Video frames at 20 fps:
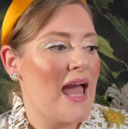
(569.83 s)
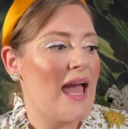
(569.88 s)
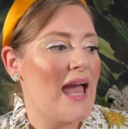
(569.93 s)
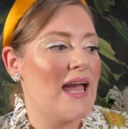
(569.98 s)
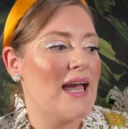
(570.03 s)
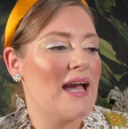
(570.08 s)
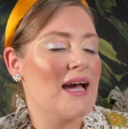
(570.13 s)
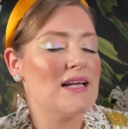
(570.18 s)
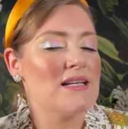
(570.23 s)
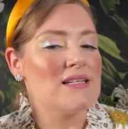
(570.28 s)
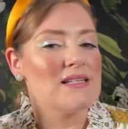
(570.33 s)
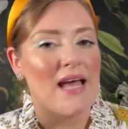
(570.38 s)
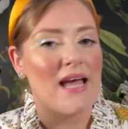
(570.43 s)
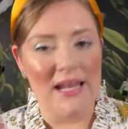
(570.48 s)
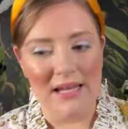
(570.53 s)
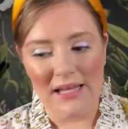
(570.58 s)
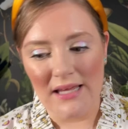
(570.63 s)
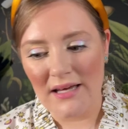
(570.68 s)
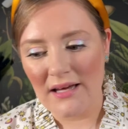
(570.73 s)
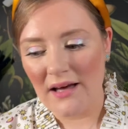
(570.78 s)
And
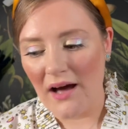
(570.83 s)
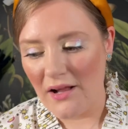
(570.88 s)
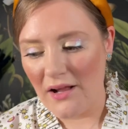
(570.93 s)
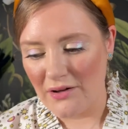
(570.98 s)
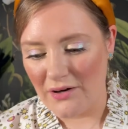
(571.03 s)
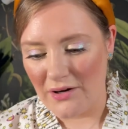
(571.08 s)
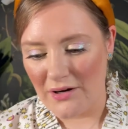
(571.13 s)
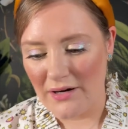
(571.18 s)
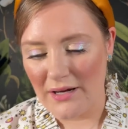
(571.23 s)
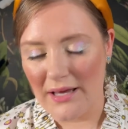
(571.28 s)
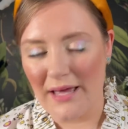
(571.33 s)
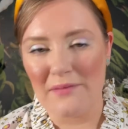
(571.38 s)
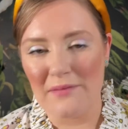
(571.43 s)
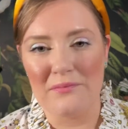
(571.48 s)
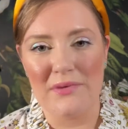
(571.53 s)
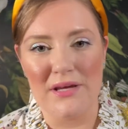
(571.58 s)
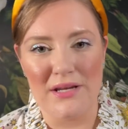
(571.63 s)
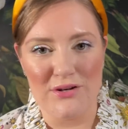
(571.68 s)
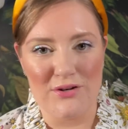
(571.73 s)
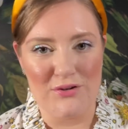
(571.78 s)
any color can
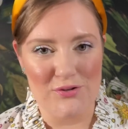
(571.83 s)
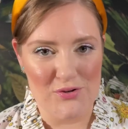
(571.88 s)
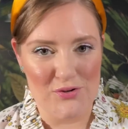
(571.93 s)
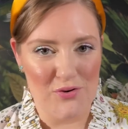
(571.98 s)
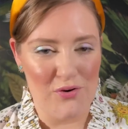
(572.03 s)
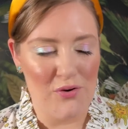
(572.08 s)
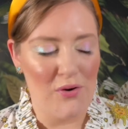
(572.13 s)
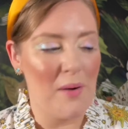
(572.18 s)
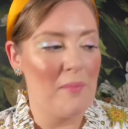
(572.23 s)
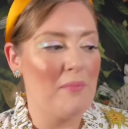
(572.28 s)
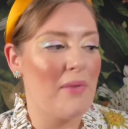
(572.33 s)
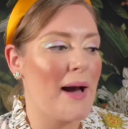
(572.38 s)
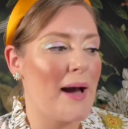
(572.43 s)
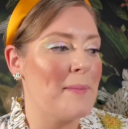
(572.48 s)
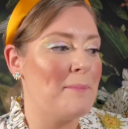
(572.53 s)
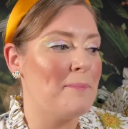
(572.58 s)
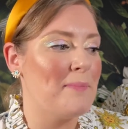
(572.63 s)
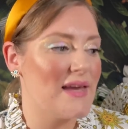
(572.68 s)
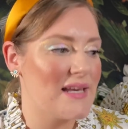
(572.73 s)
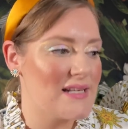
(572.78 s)
be neutral by
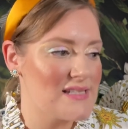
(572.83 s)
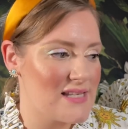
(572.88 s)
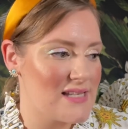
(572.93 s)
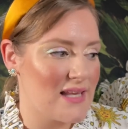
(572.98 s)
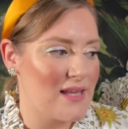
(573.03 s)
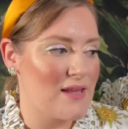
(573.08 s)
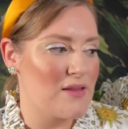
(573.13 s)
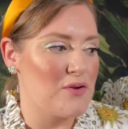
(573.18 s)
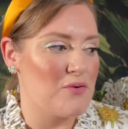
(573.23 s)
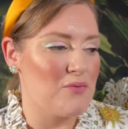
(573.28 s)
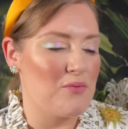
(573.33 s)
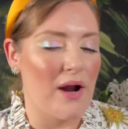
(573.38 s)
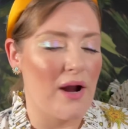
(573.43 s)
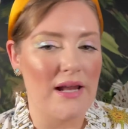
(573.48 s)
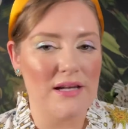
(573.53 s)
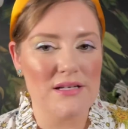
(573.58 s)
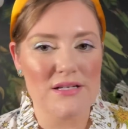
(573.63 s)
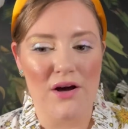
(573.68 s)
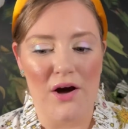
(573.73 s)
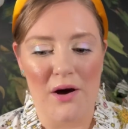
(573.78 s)
mixing the
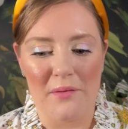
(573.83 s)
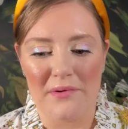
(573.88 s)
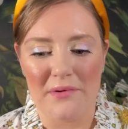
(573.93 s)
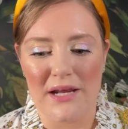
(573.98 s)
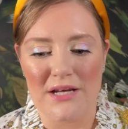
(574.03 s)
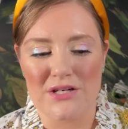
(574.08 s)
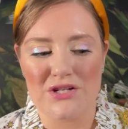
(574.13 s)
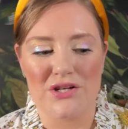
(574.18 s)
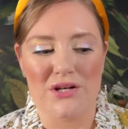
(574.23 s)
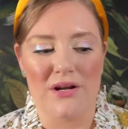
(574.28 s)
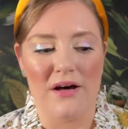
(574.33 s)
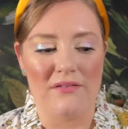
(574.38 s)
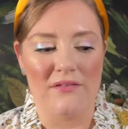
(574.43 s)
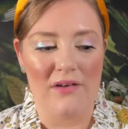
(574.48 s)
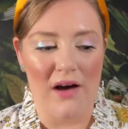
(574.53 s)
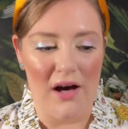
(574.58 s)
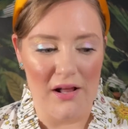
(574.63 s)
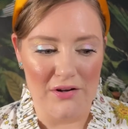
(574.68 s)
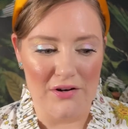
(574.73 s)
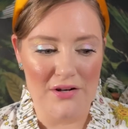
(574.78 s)
right combination of
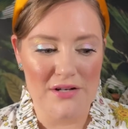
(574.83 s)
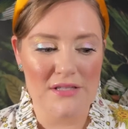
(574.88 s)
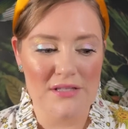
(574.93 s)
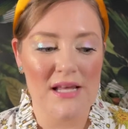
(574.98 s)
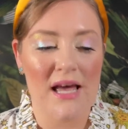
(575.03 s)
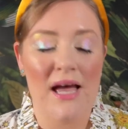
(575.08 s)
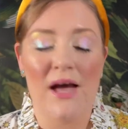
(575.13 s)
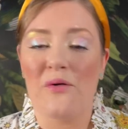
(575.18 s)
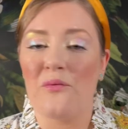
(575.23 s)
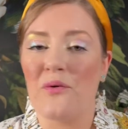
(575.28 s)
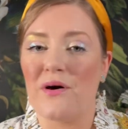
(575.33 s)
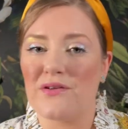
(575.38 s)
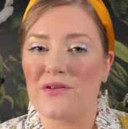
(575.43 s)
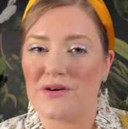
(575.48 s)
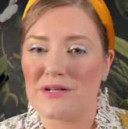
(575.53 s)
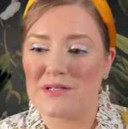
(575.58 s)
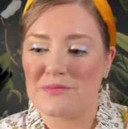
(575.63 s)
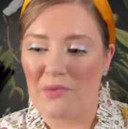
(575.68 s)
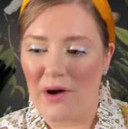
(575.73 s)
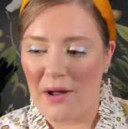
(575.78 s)
colors, whether
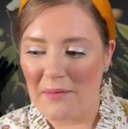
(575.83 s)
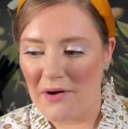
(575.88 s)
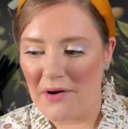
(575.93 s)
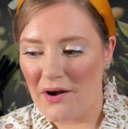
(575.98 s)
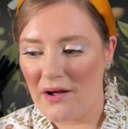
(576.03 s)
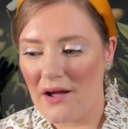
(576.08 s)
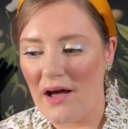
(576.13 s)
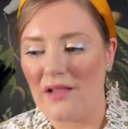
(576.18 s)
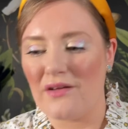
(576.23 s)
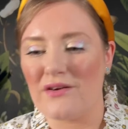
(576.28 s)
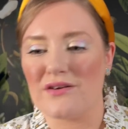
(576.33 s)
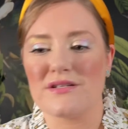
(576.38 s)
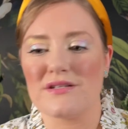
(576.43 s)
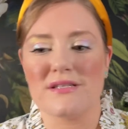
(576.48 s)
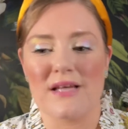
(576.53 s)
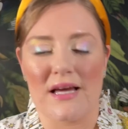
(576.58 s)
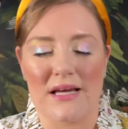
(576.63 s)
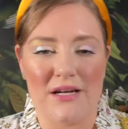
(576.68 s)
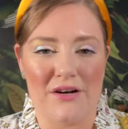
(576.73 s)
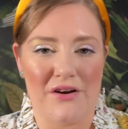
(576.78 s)
it's primary colors,
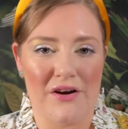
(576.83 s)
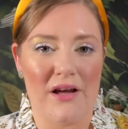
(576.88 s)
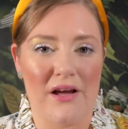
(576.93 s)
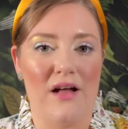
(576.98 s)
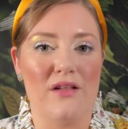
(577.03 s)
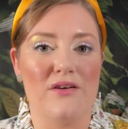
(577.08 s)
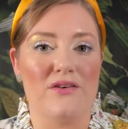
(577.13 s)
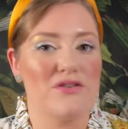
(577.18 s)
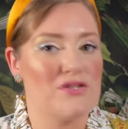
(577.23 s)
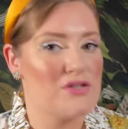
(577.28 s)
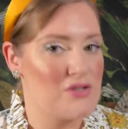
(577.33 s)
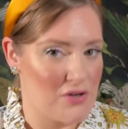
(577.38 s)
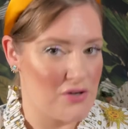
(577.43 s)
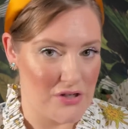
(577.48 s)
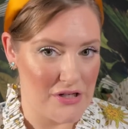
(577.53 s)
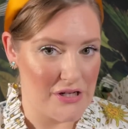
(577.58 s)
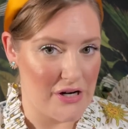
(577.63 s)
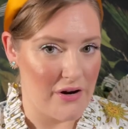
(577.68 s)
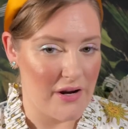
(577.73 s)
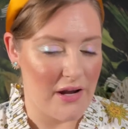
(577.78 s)
secondary colors,
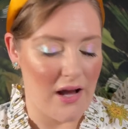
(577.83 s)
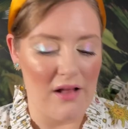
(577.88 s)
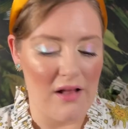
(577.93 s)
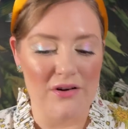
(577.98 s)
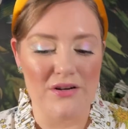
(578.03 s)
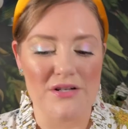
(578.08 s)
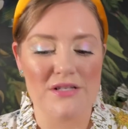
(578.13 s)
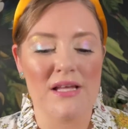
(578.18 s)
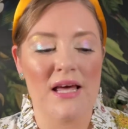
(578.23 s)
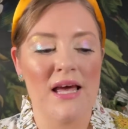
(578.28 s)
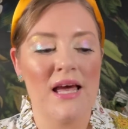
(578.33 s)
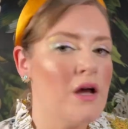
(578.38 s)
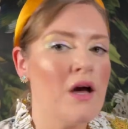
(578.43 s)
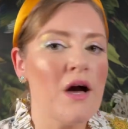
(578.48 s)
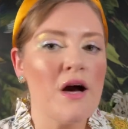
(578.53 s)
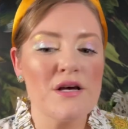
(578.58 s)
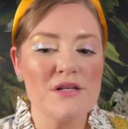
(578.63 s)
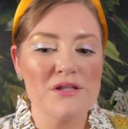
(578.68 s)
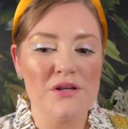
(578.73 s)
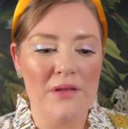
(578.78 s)
tertiary colors.
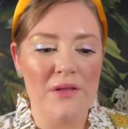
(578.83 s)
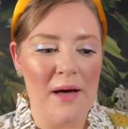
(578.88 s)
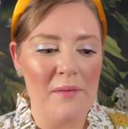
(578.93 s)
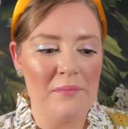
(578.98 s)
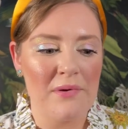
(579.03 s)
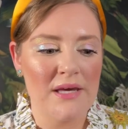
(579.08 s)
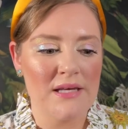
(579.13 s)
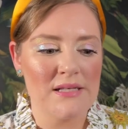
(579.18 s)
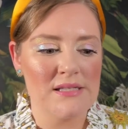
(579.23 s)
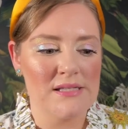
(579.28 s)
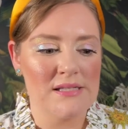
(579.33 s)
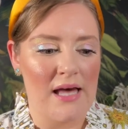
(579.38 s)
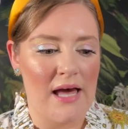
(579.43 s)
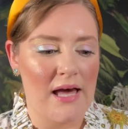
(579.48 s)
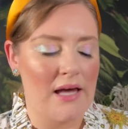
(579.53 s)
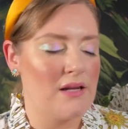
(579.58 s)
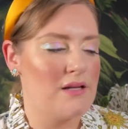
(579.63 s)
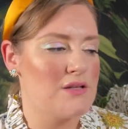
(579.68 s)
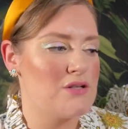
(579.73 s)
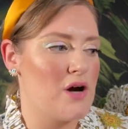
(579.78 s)
So, that being
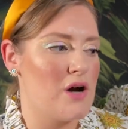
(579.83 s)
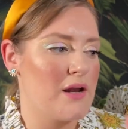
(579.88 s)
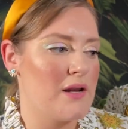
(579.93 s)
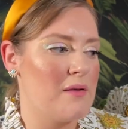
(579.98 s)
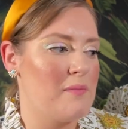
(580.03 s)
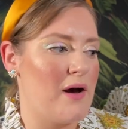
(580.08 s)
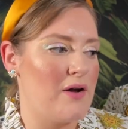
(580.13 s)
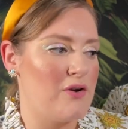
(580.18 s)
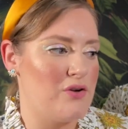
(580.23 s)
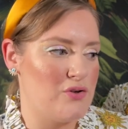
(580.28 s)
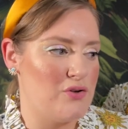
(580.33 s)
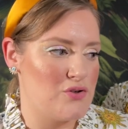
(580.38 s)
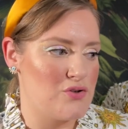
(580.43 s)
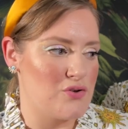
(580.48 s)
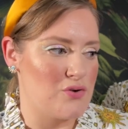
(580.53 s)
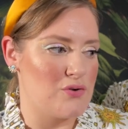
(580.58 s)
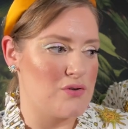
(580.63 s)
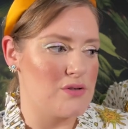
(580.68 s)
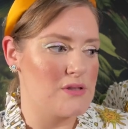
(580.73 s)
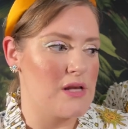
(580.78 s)
said, talking about
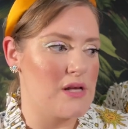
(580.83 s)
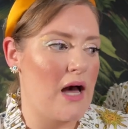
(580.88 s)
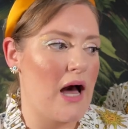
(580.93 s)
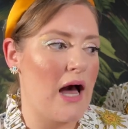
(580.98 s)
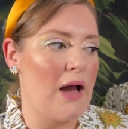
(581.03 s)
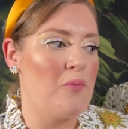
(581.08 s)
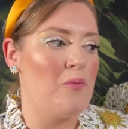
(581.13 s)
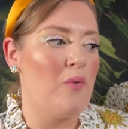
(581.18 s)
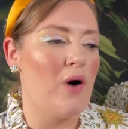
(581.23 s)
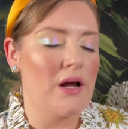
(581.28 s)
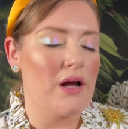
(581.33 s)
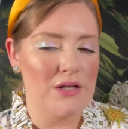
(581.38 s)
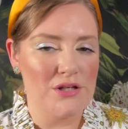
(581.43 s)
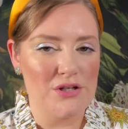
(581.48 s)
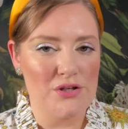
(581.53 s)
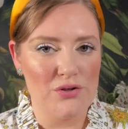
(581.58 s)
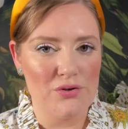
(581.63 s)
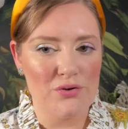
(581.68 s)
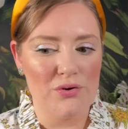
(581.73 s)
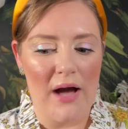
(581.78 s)
neutrals, I want
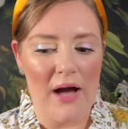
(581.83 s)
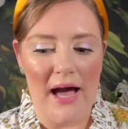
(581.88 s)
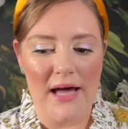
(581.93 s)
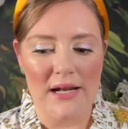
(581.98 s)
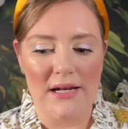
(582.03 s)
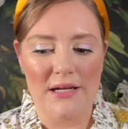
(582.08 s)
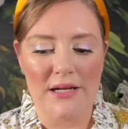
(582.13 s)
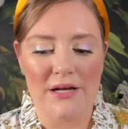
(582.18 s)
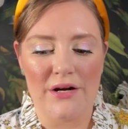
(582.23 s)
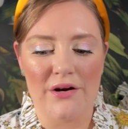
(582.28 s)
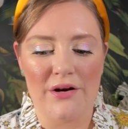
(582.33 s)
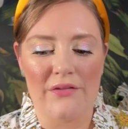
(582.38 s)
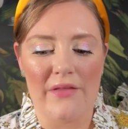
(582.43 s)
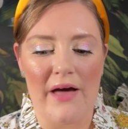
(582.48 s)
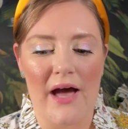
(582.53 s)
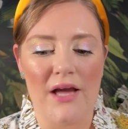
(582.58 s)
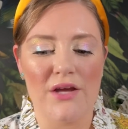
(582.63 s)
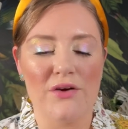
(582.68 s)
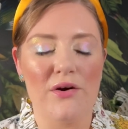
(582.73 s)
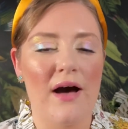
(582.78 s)
to add in here
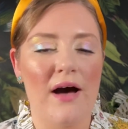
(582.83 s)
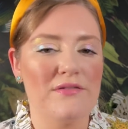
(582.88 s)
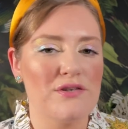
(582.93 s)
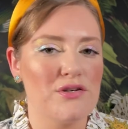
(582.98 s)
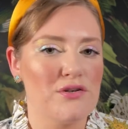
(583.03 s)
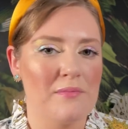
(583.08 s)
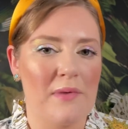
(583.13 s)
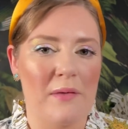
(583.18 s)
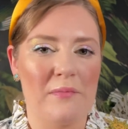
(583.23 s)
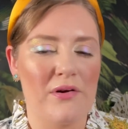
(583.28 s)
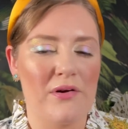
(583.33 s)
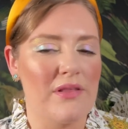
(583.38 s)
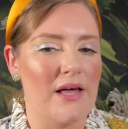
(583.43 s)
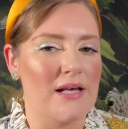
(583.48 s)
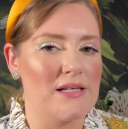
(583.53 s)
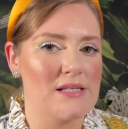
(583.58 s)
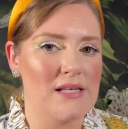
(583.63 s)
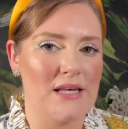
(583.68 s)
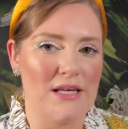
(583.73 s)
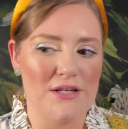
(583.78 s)
that you have to remember
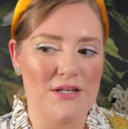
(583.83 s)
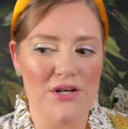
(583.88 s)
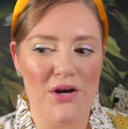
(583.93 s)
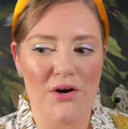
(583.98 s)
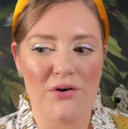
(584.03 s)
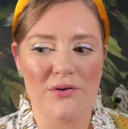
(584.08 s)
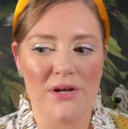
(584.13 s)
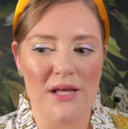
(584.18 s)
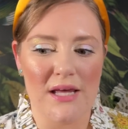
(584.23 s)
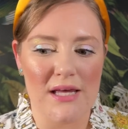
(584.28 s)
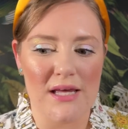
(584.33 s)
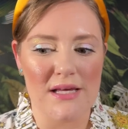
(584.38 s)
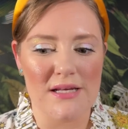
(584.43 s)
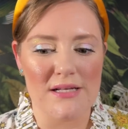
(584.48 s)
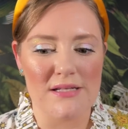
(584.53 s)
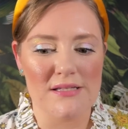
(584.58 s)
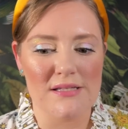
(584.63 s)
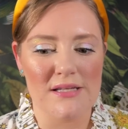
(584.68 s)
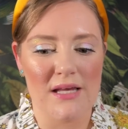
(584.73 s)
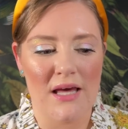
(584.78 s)
that skin tone
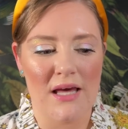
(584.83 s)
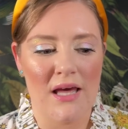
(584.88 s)
is